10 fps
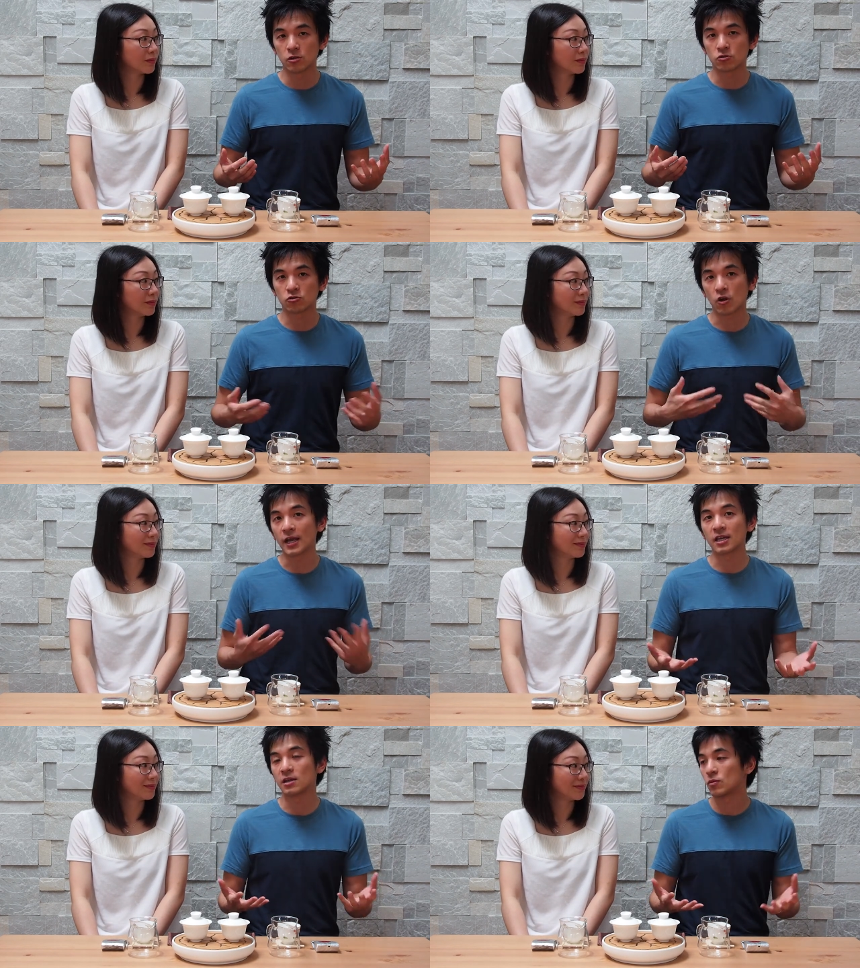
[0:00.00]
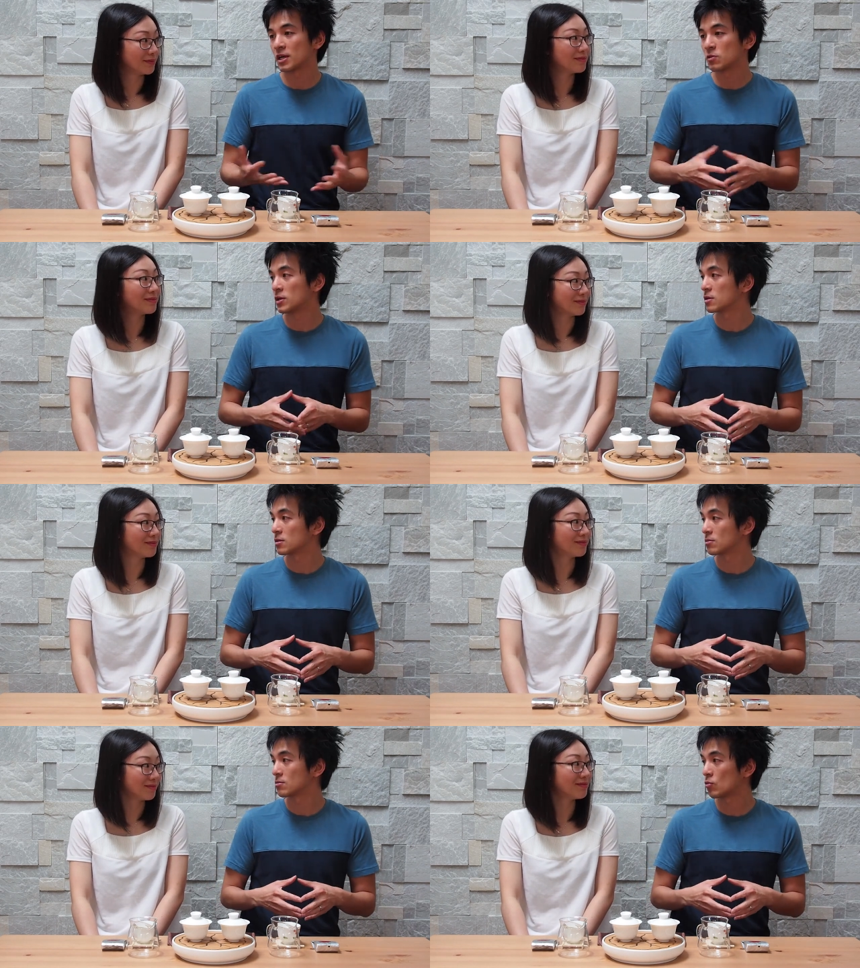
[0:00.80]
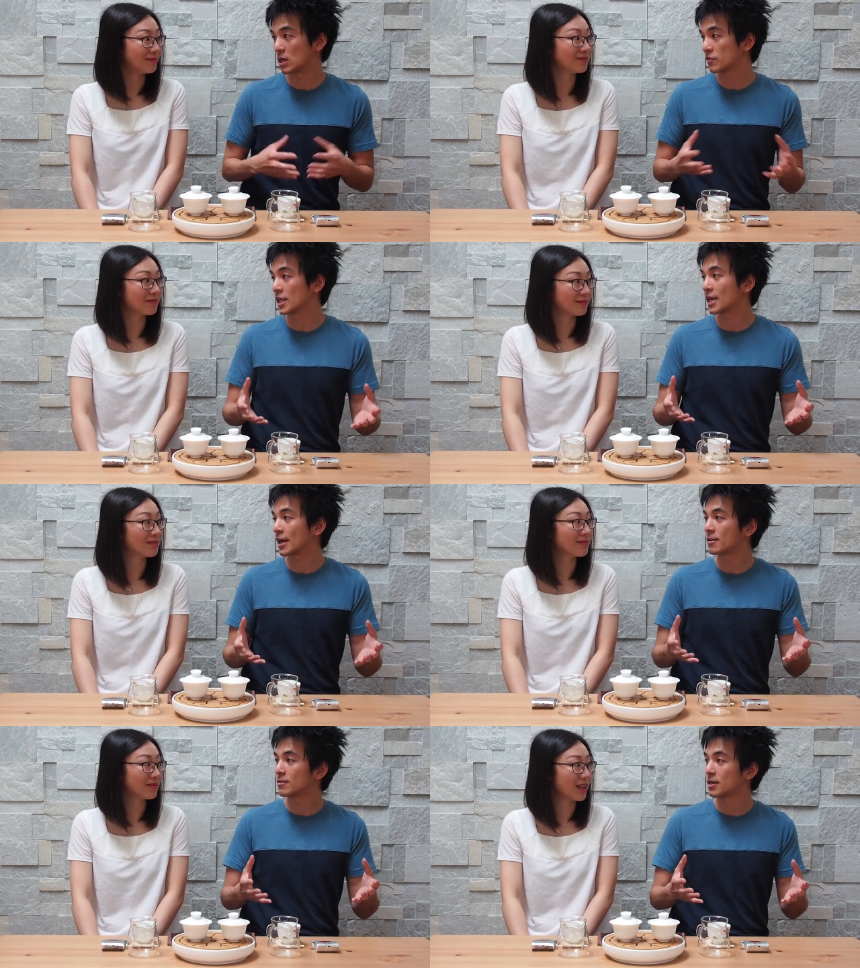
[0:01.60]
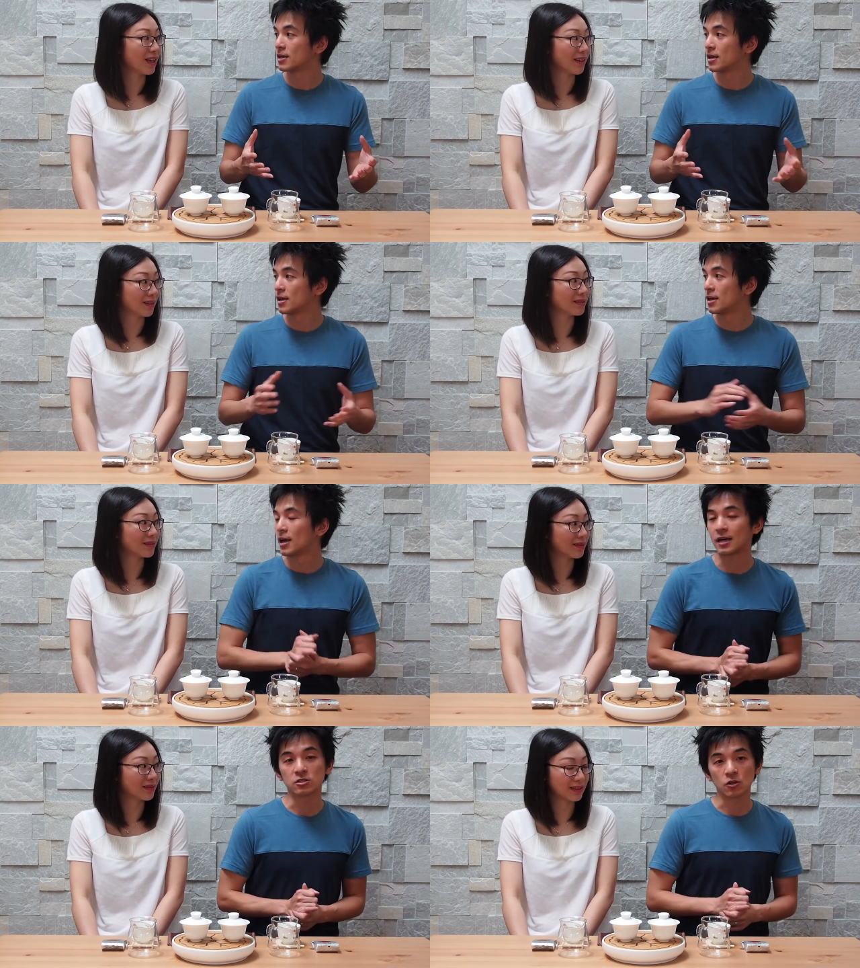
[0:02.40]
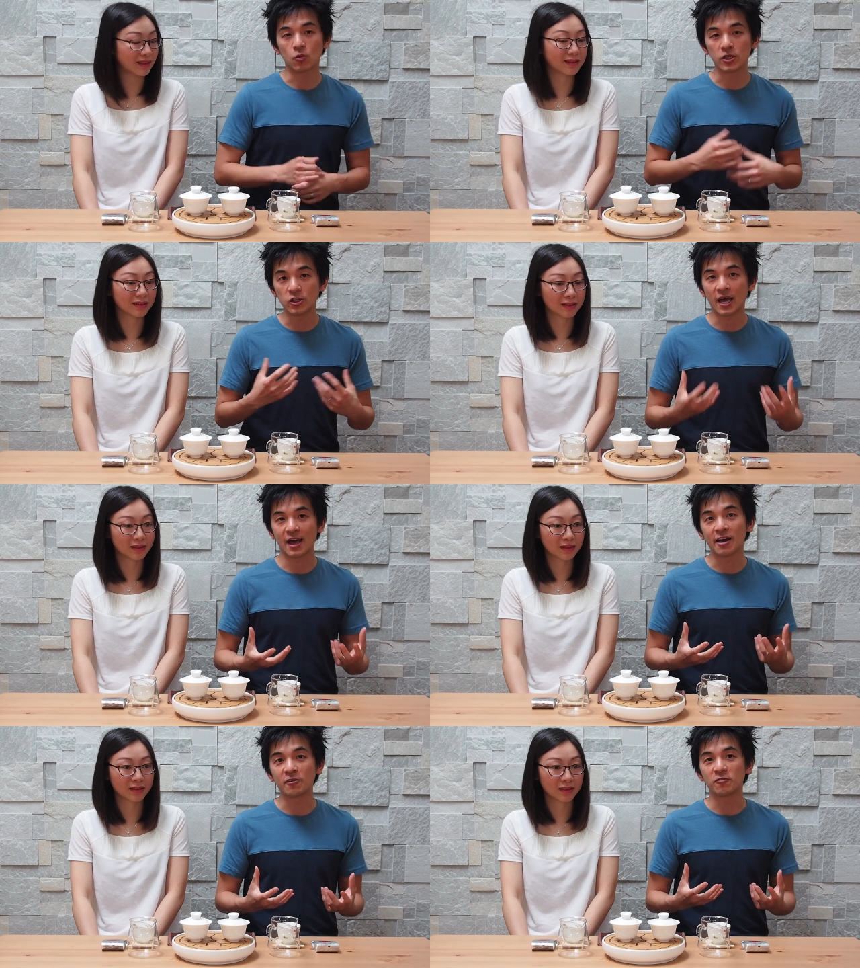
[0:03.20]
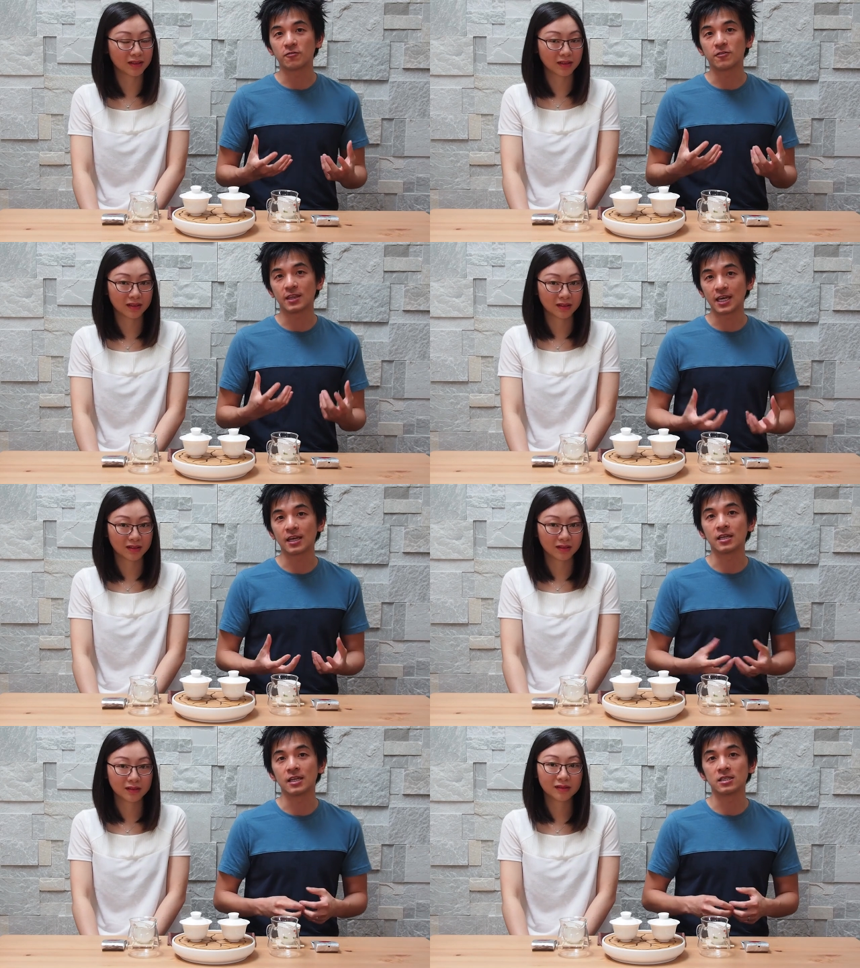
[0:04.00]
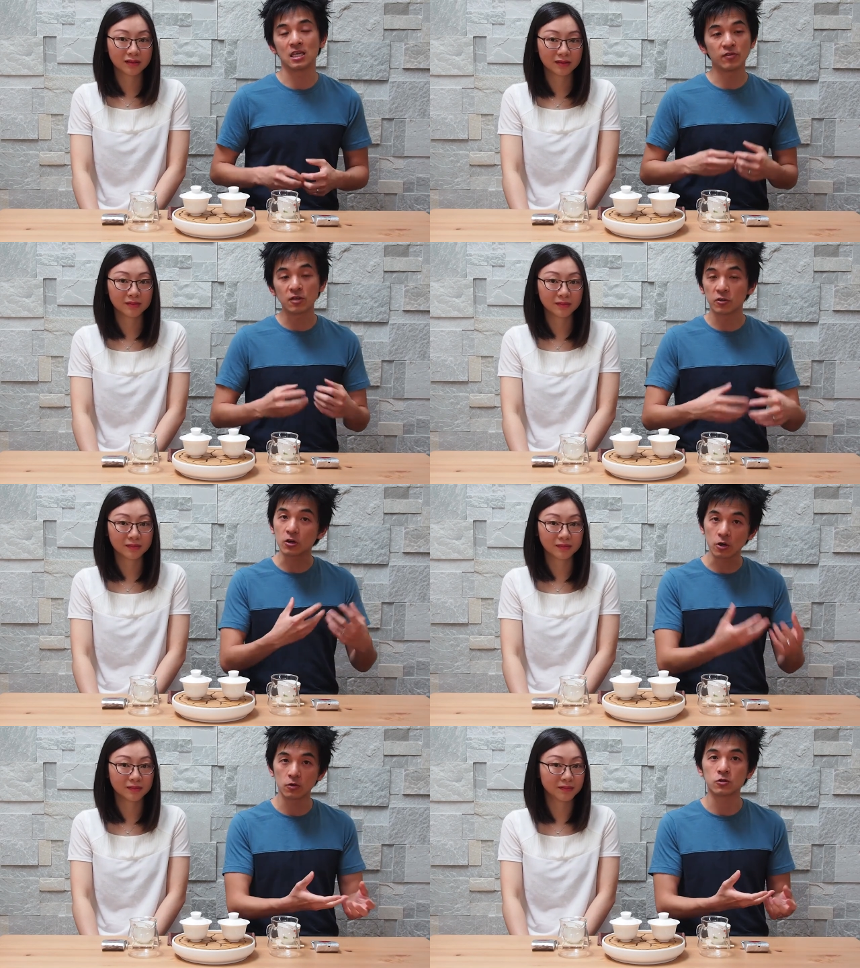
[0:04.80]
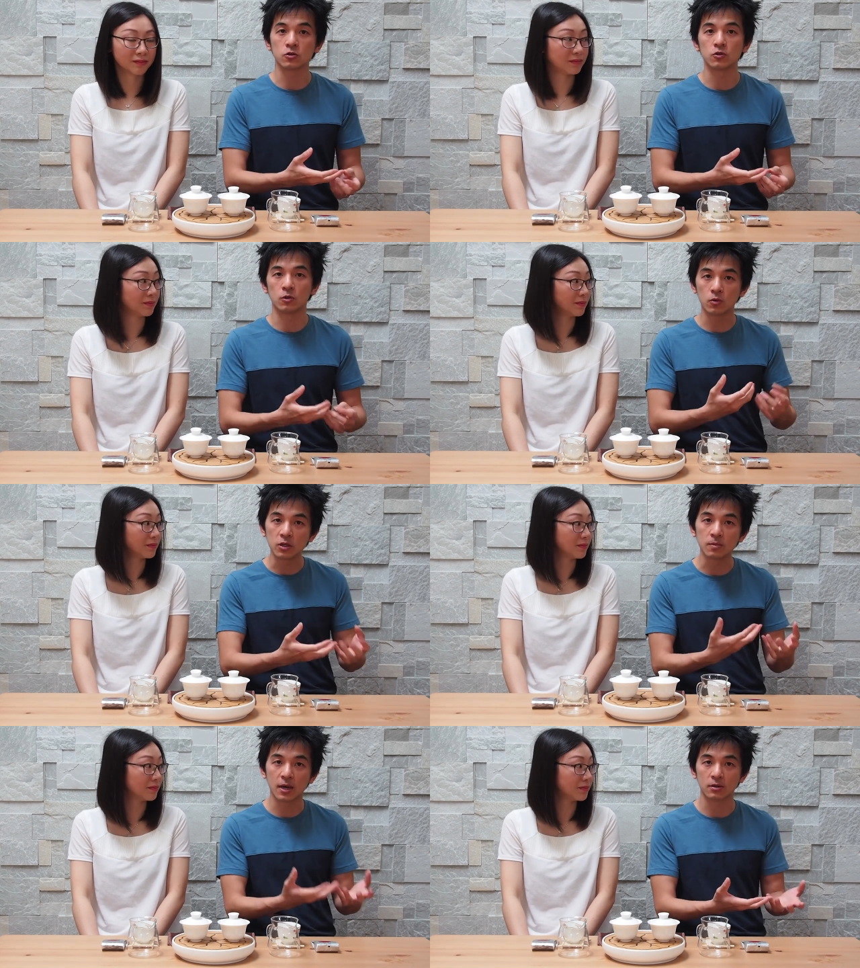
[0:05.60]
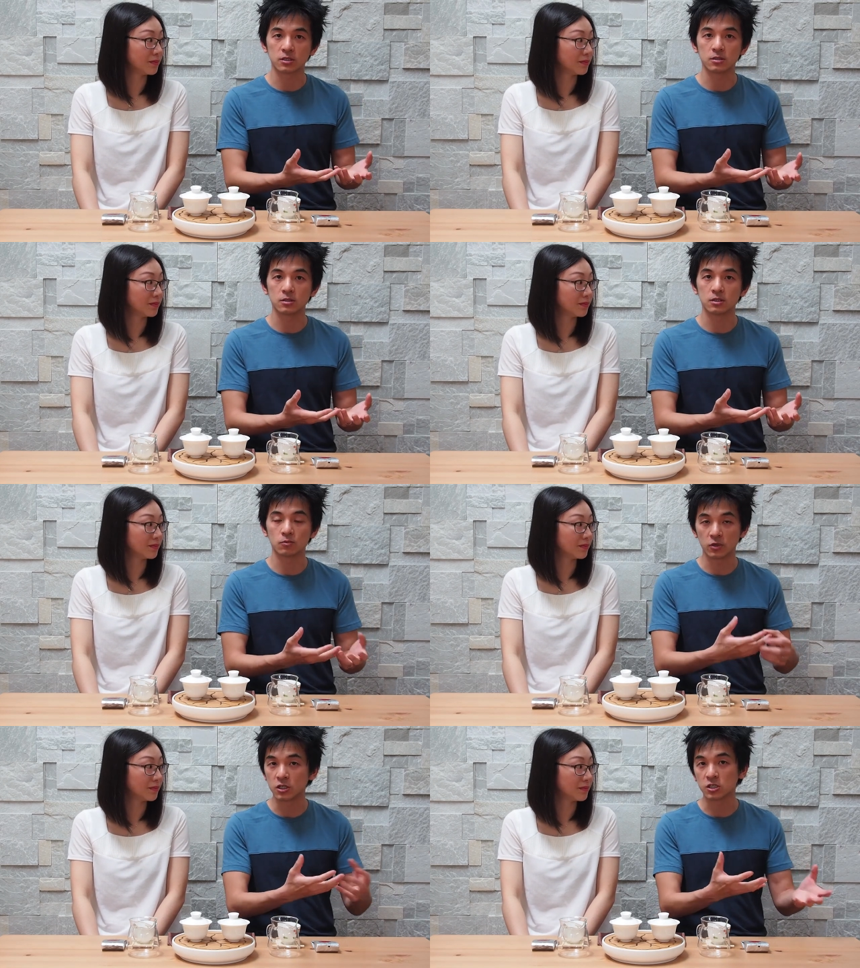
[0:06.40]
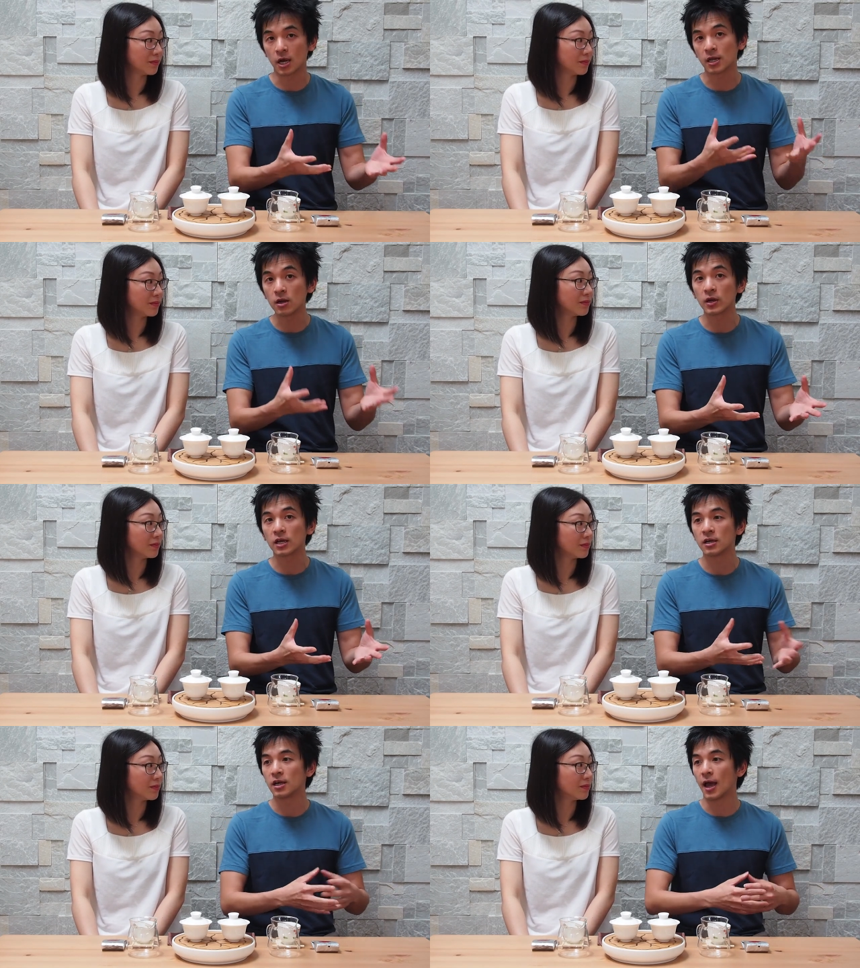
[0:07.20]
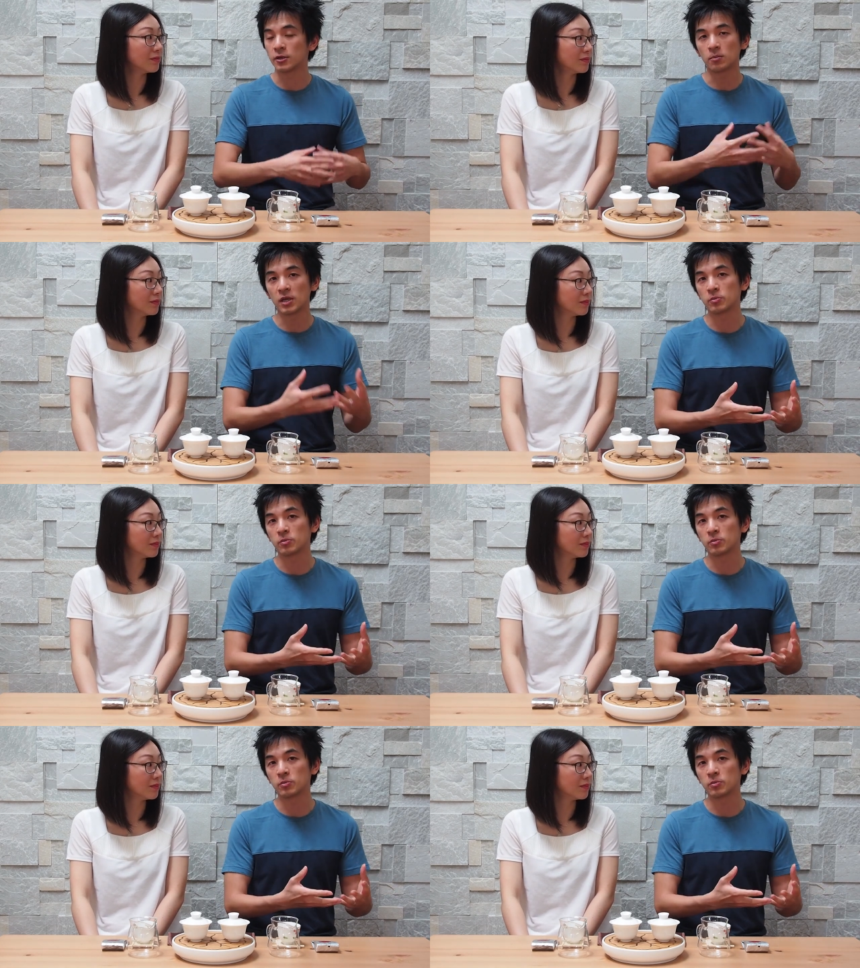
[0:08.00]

Speaker 1: try and get away with whatever they can. Yeah. And so what you have then is even if you go to the Wuyi Mountains, Wuyi Shan area, and you meet